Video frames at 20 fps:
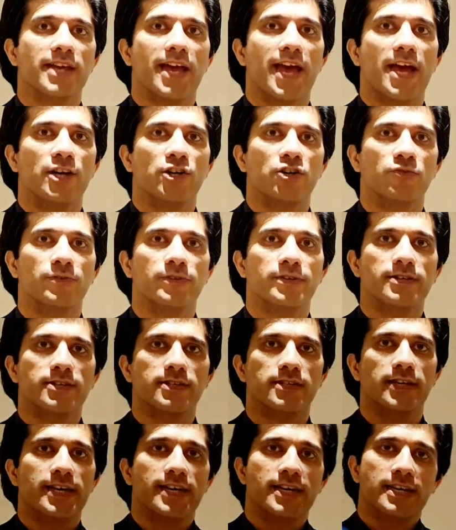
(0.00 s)
handovers,
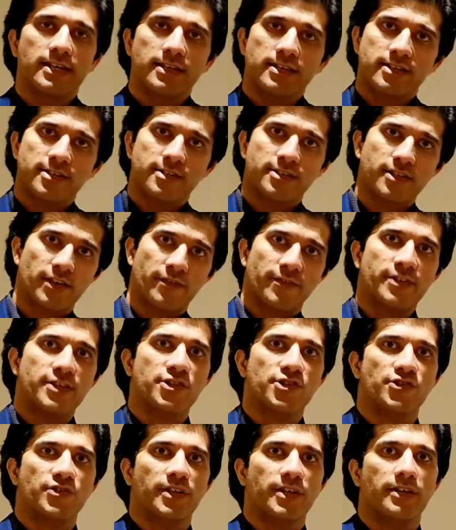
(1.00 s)

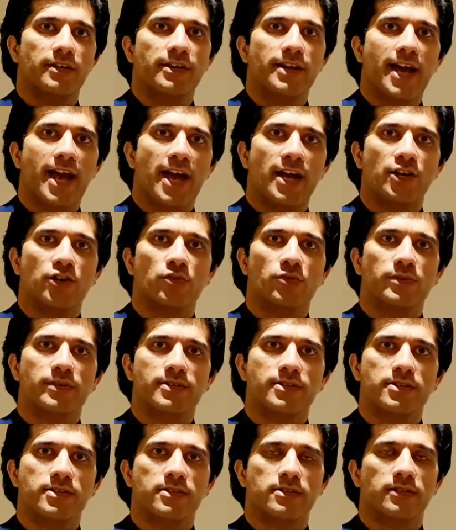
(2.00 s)
service-triggered
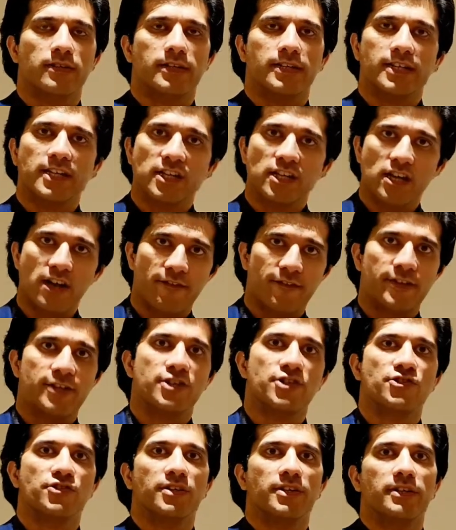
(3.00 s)
handovers,
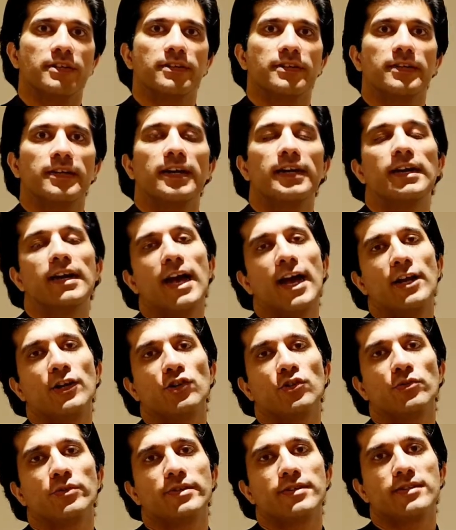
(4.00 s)
coverage-triggered
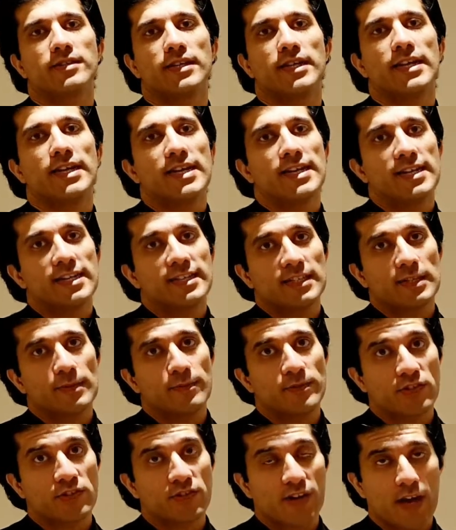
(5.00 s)
handovers,
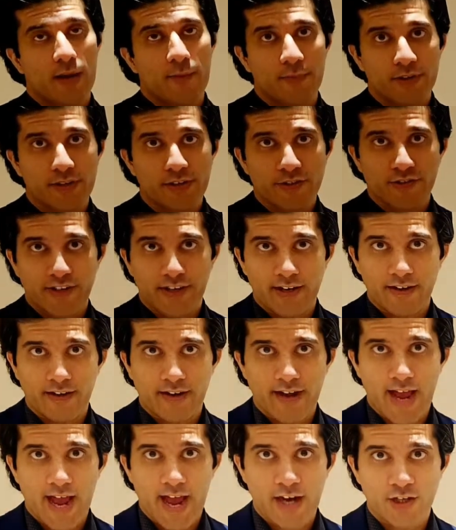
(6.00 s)
subscriber-triggered
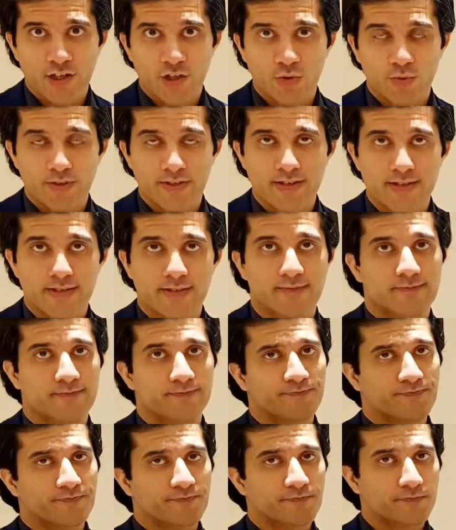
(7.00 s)
handovers,
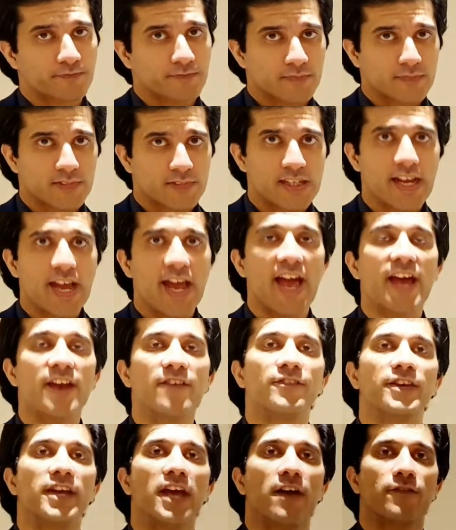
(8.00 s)
and
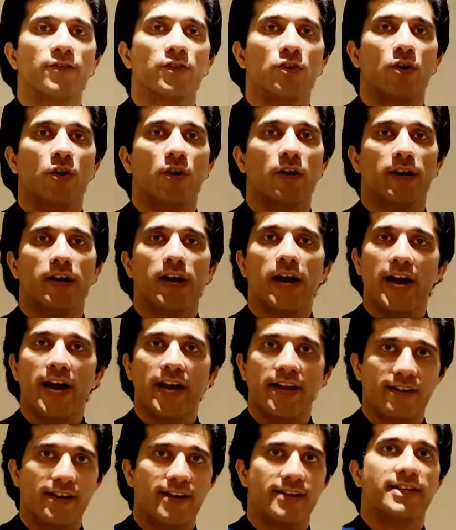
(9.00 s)
we have your
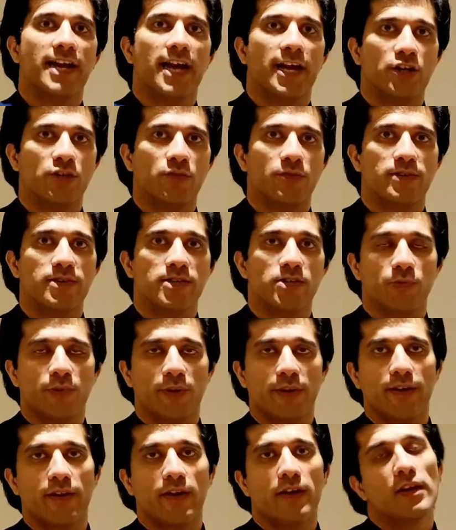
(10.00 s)
IRAT handovers
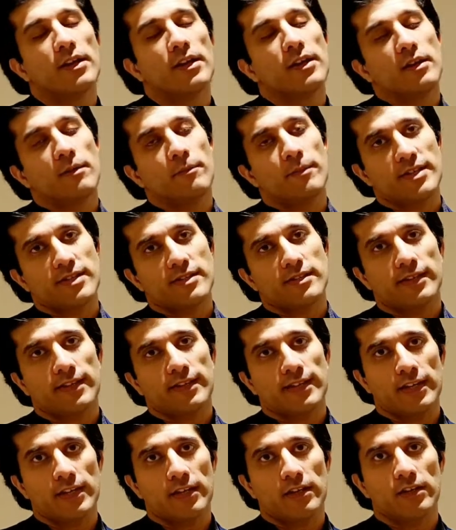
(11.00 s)
where
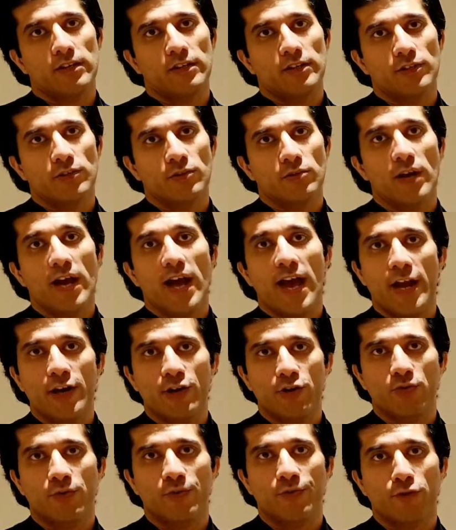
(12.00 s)
basically uh, you hand
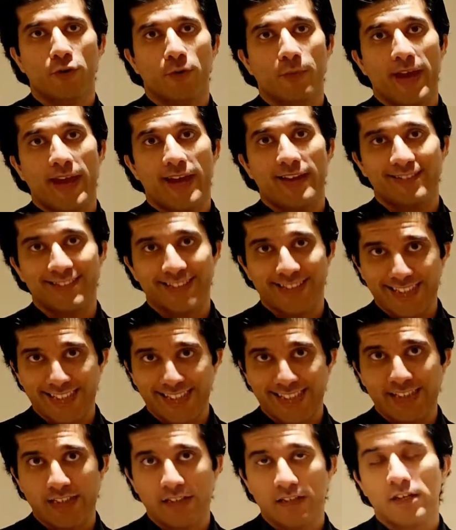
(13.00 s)
over from
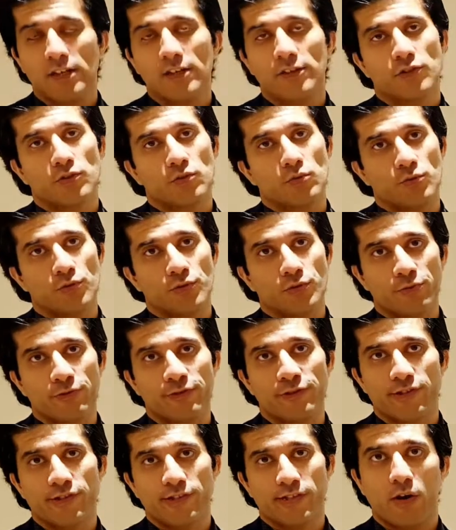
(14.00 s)
LTE to
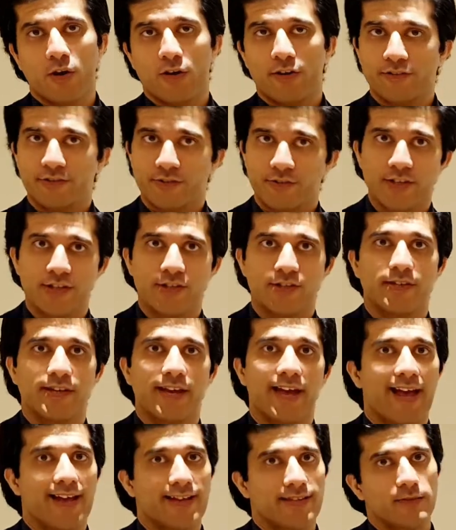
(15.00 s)
2G or 3G
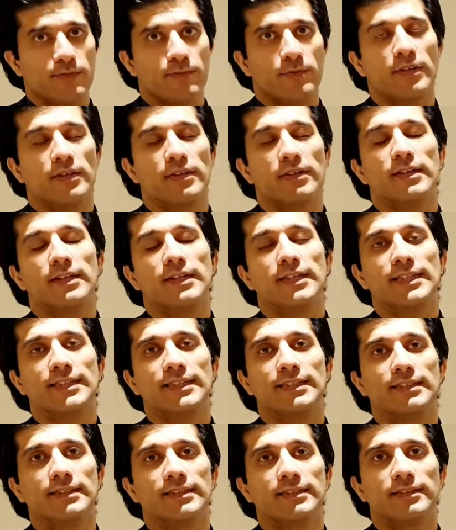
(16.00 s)
as per
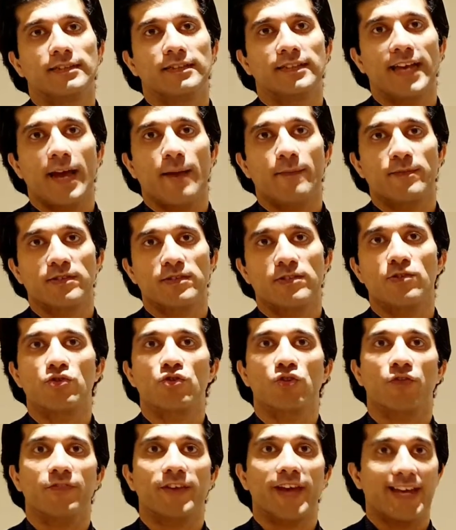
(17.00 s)
uh, the absence
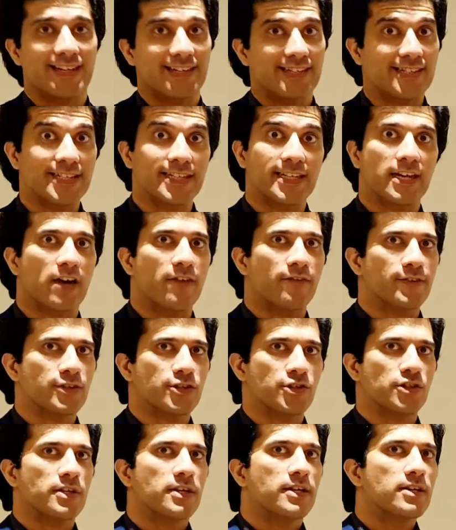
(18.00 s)
of LTE
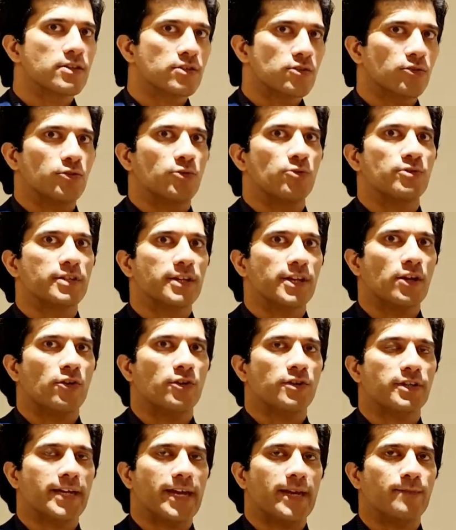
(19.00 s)
coverage. So those are your
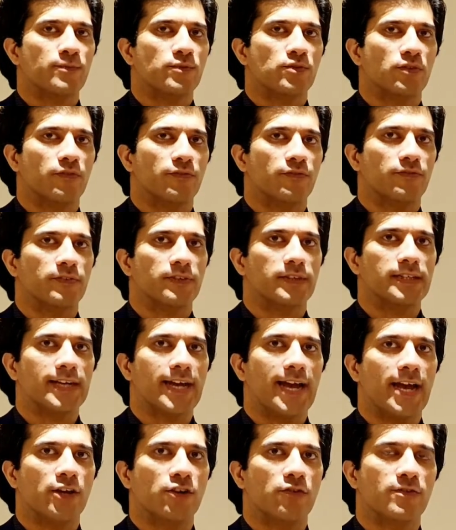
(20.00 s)
types of uh,
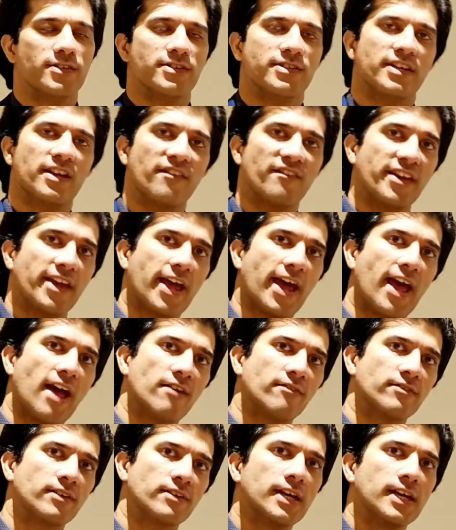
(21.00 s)
handovers. Then we have
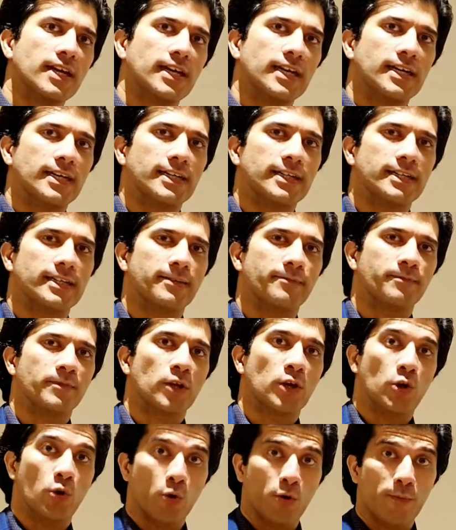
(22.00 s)
uh,
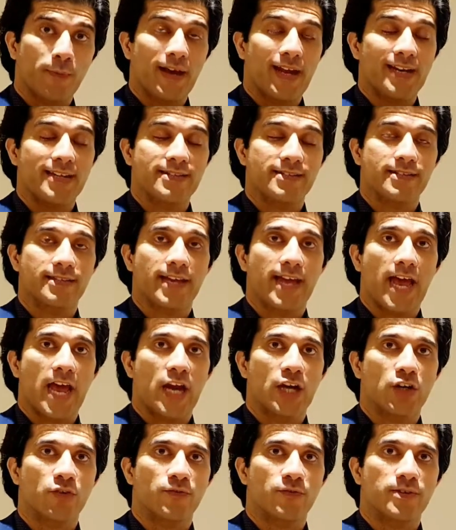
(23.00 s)
load balancing
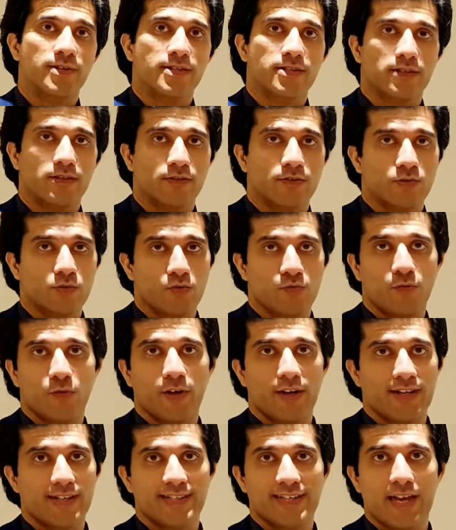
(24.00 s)
handovers. So for
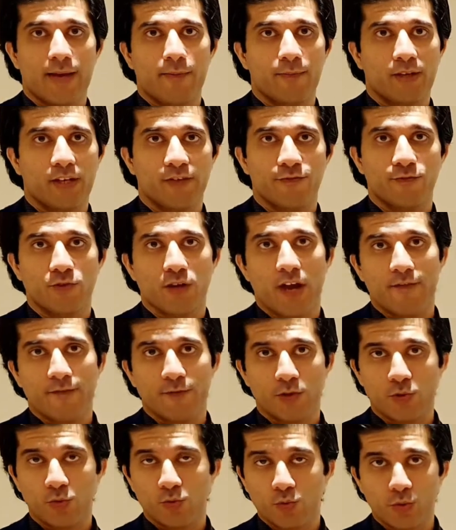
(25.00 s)
example, if you have
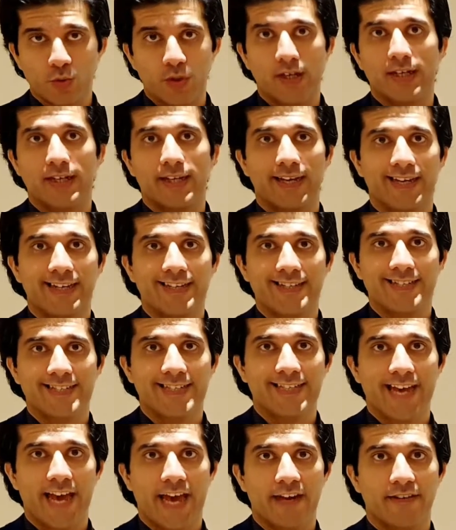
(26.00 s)
two uh,
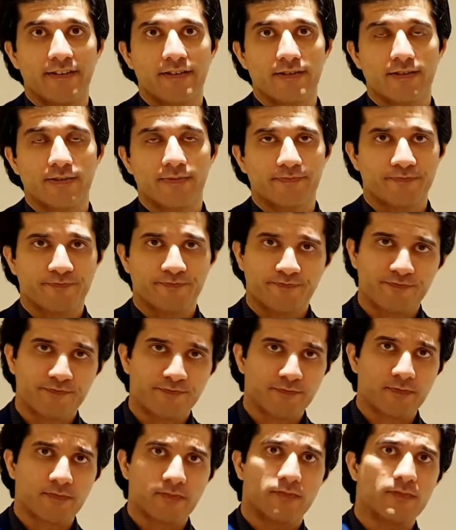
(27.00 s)
LTE carriers,
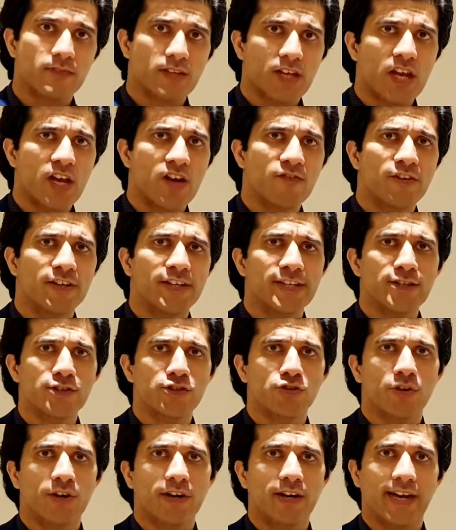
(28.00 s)
one is
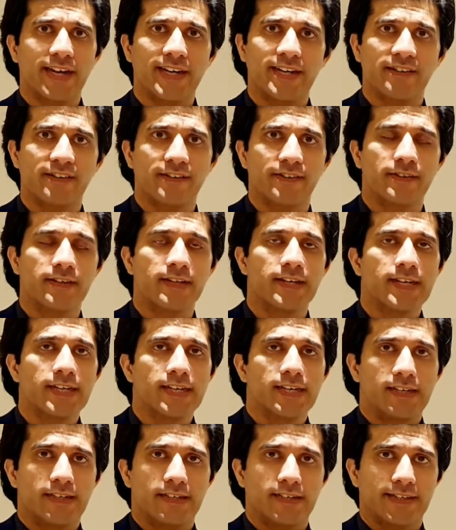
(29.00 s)
your 900
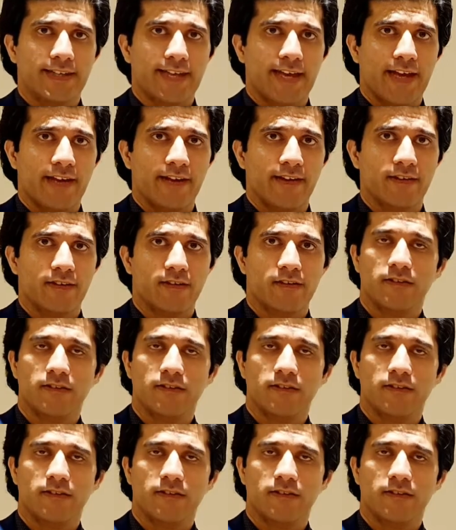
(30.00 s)
uh, carrier,